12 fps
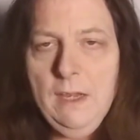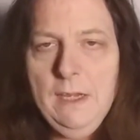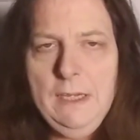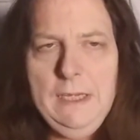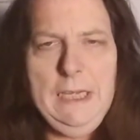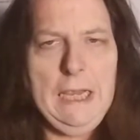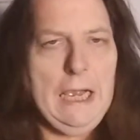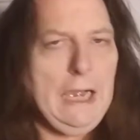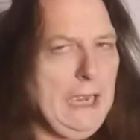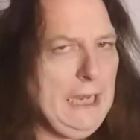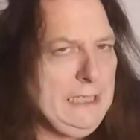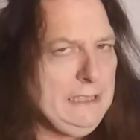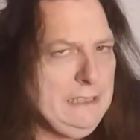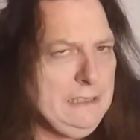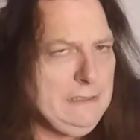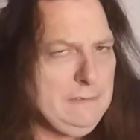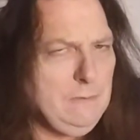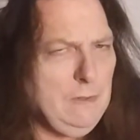Yeah, I
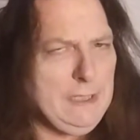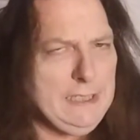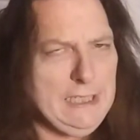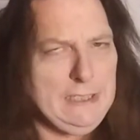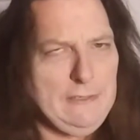want to get a new